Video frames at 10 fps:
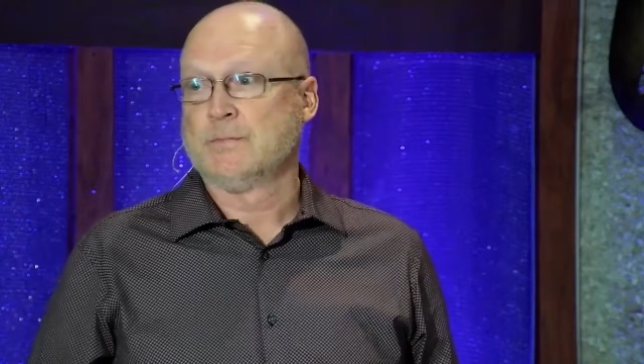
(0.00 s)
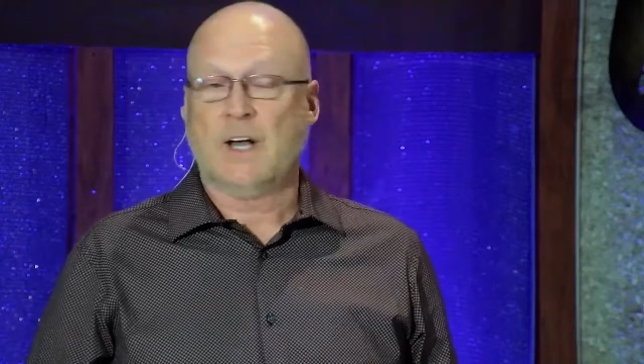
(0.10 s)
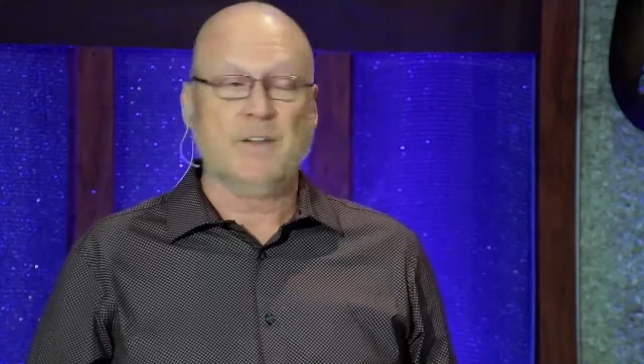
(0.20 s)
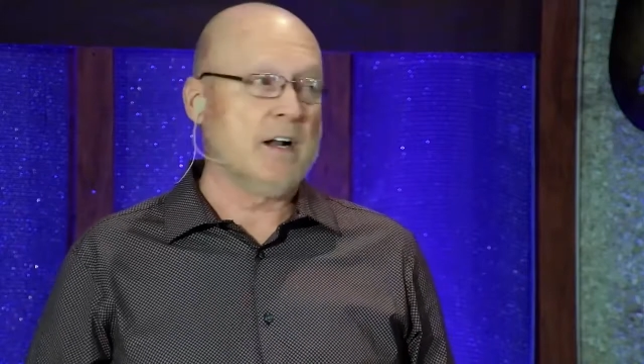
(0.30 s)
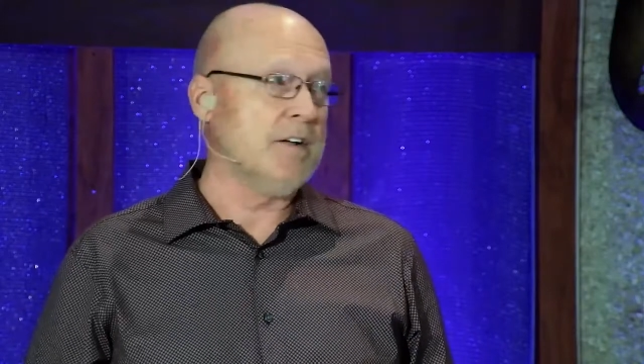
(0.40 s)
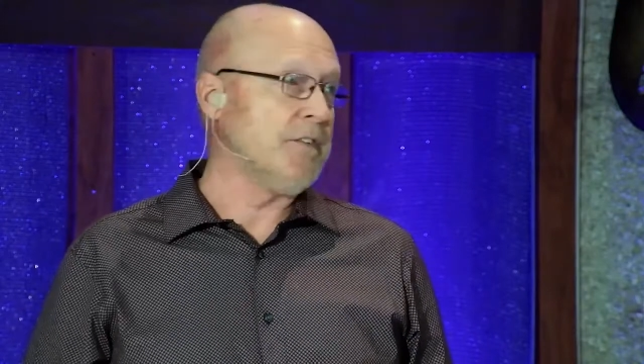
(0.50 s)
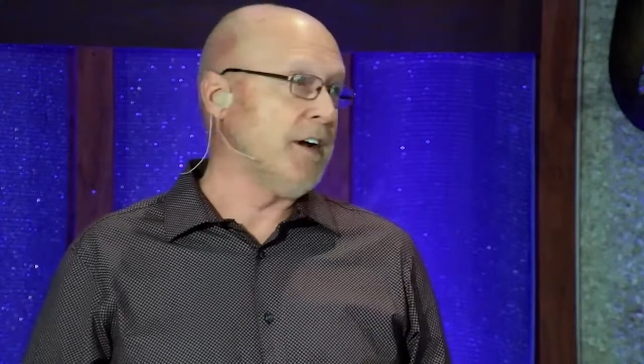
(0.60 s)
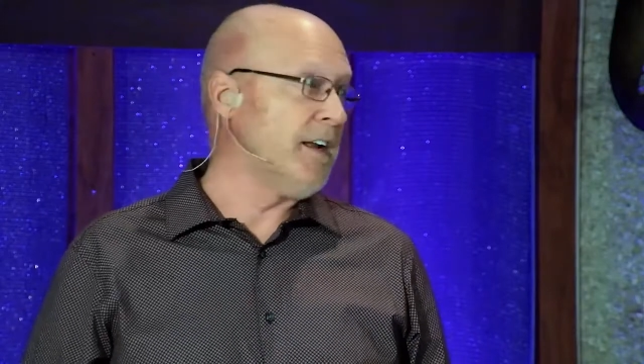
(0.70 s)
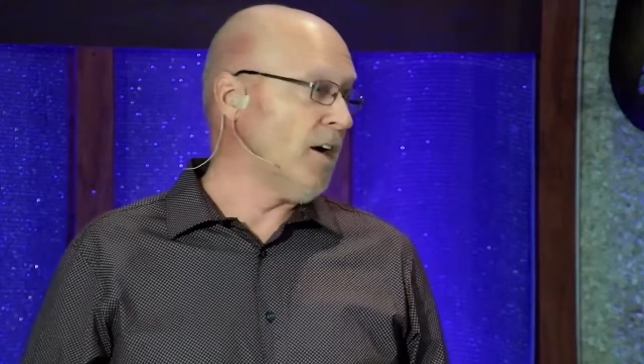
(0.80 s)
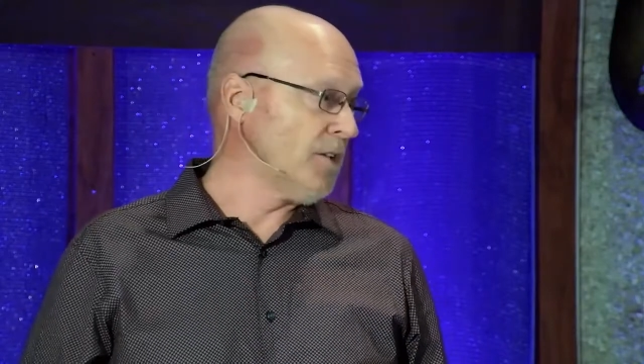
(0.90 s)
And then I
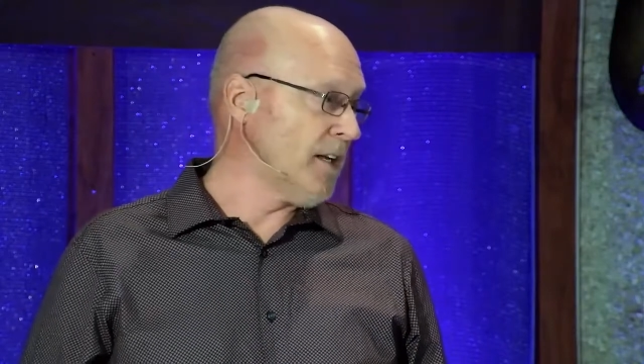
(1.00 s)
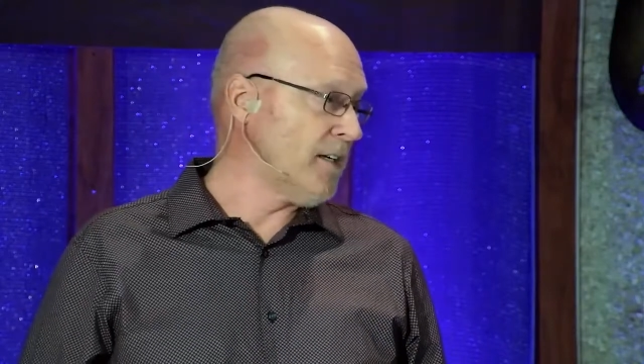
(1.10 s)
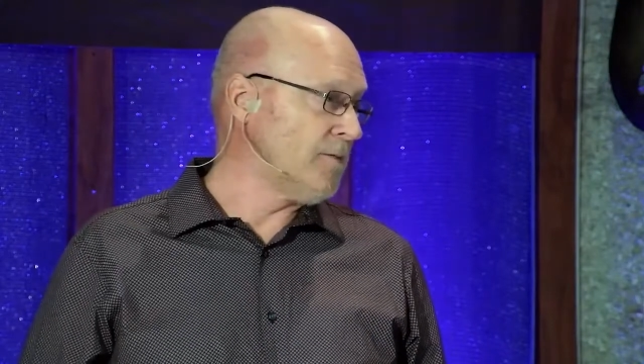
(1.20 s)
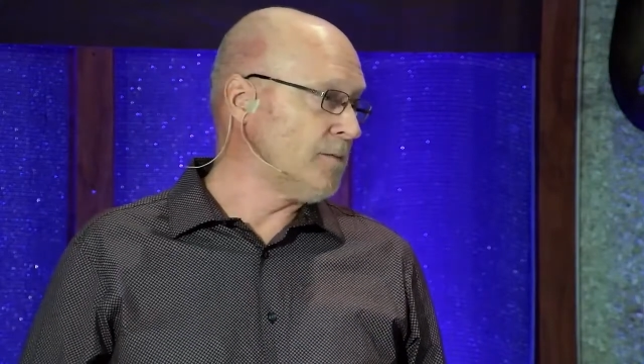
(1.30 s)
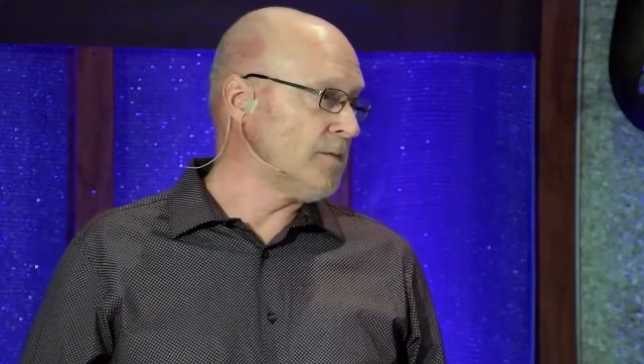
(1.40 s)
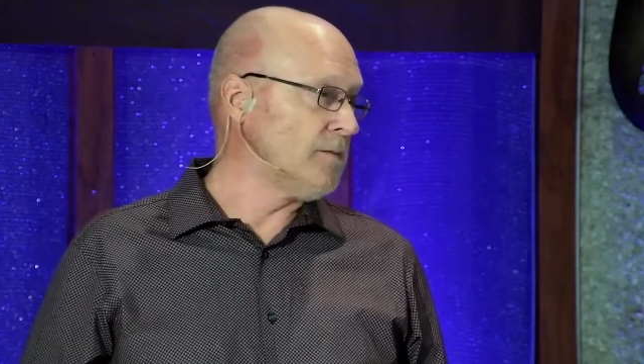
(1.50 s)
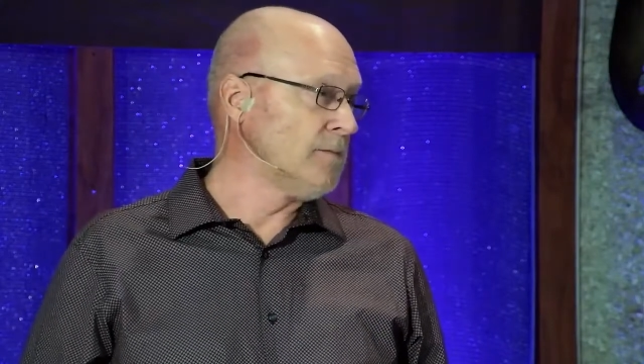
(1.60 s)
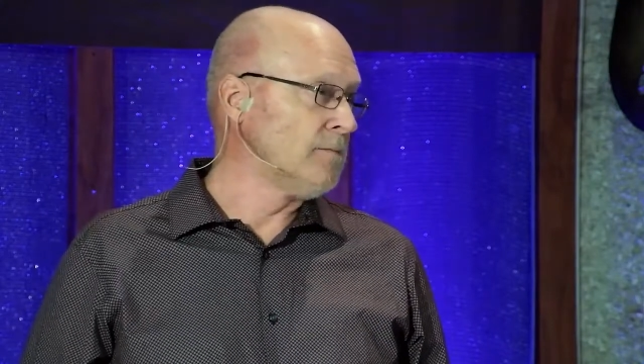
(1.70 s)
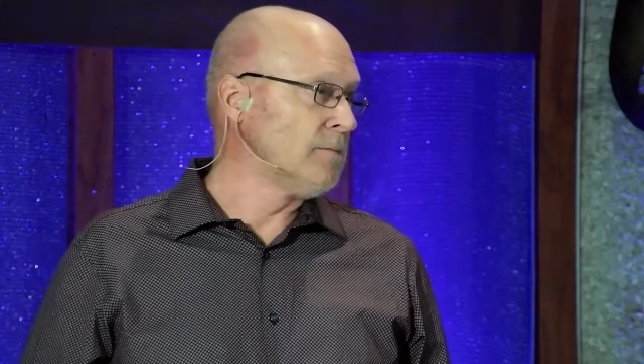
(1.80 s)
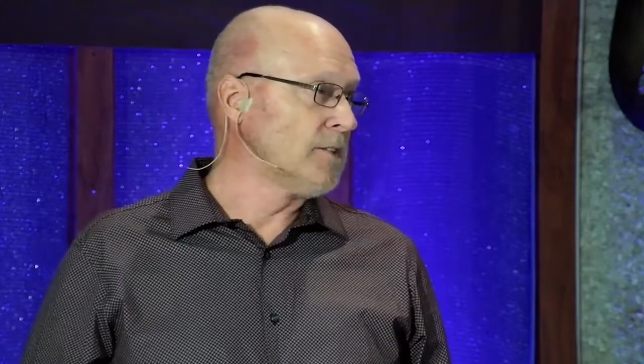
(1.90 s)
find out that
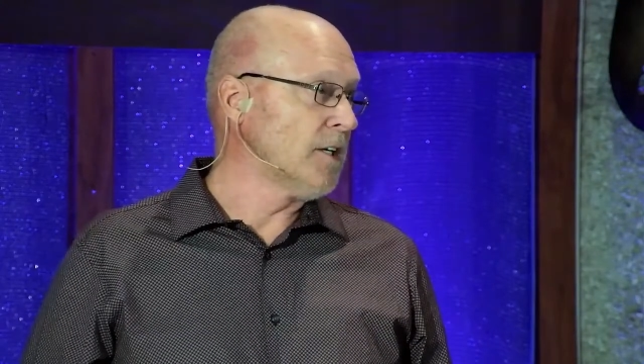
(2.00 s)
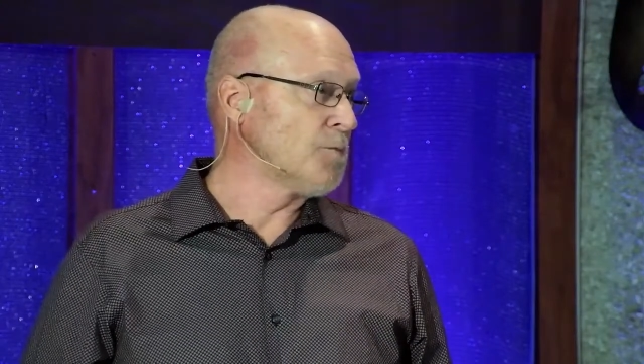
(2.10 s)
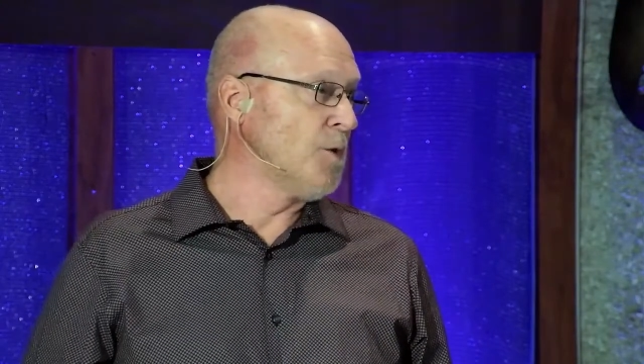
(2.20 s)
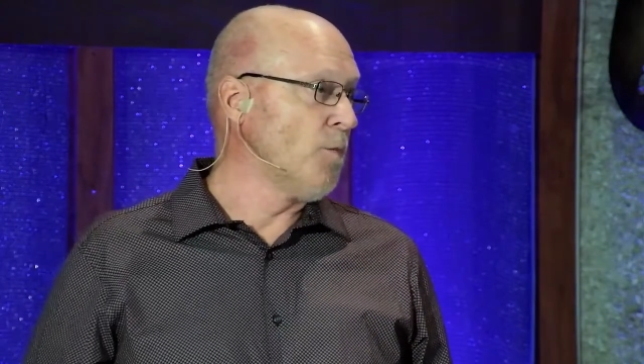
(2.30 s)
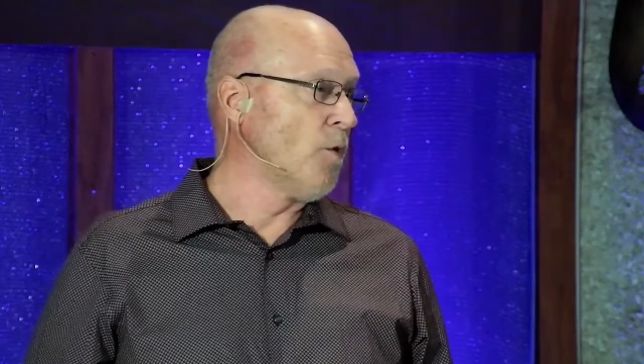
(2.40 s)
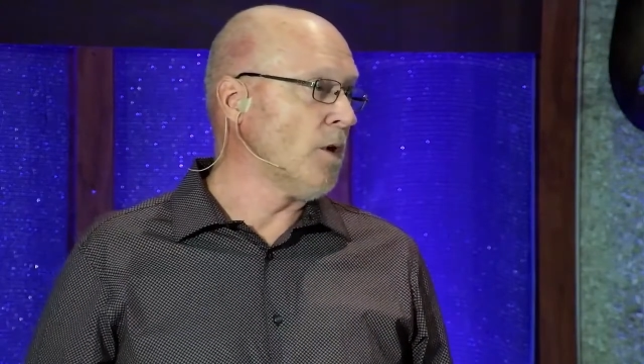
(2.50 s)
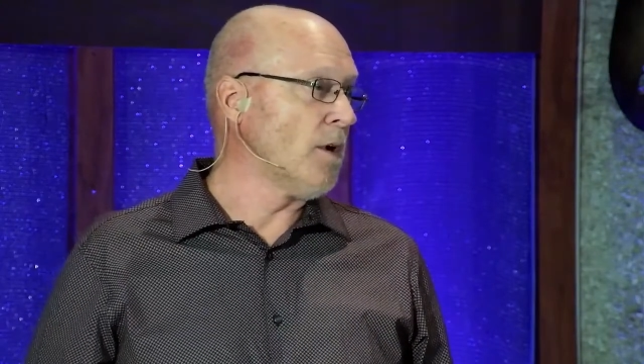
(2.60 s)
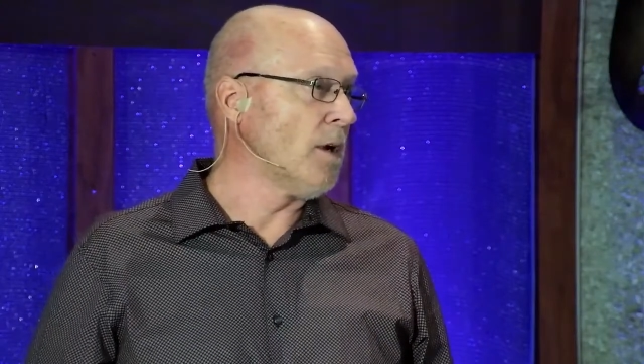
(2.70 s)
gives me more